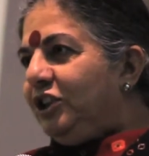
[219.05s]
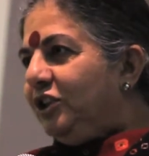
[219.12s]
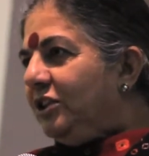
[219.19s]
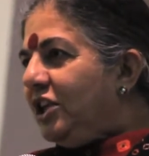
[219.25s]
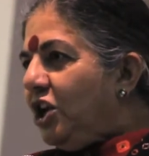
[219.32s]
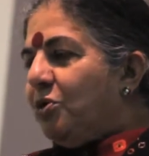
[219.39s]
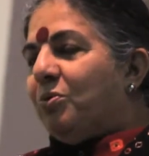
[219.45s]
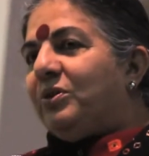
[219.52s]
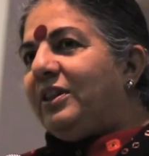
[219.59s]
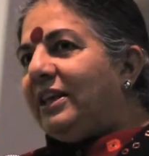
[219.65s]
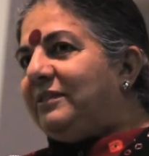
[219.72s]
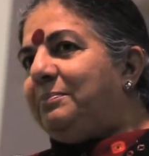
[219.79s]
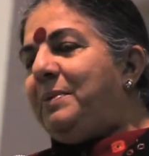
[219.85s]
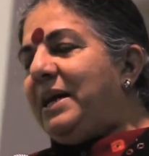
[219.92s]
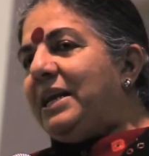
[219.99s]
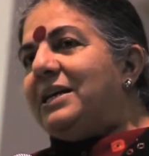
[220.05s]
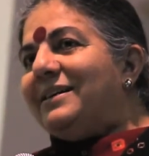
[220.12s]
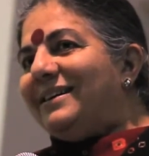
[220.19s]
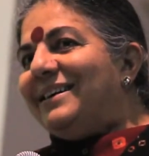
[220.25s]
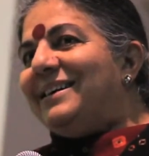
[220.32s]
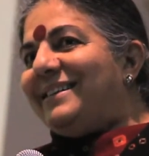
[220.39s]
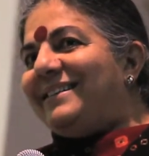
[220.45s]
There's been
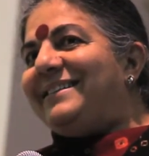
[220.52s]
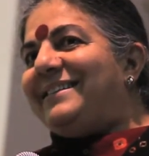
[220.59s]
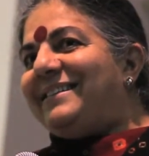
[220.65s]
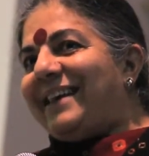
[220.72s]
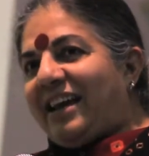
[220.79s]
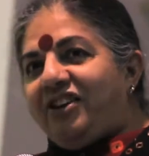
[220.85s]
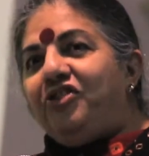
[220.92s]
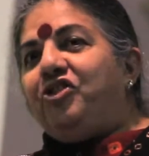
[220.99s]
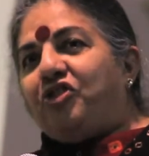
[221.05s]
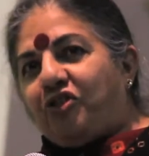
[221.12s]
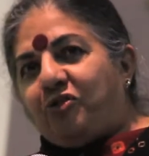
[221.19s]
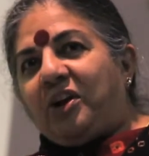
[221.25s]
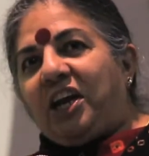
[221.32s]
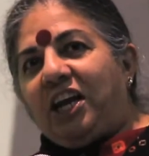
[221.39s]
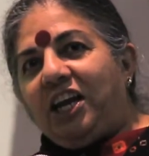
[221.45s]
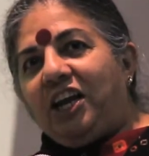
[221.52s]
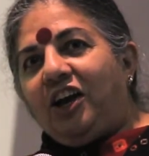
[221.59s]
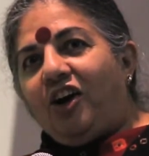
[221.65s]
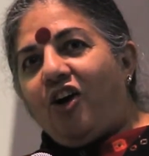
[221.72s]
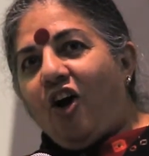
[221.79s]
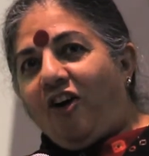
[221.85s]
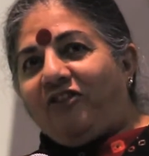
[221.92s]
a century
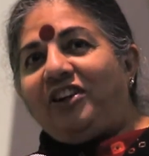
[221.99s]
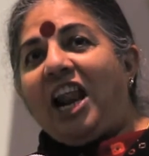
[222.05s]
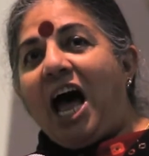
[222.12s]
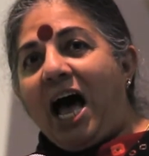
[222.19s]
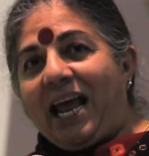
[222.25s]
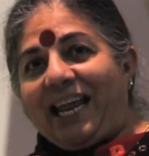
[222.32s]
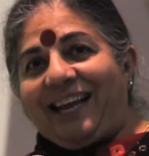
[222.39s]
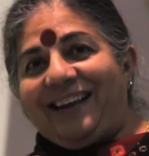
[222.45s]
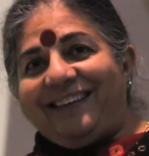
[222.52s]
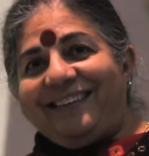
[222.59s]
of lying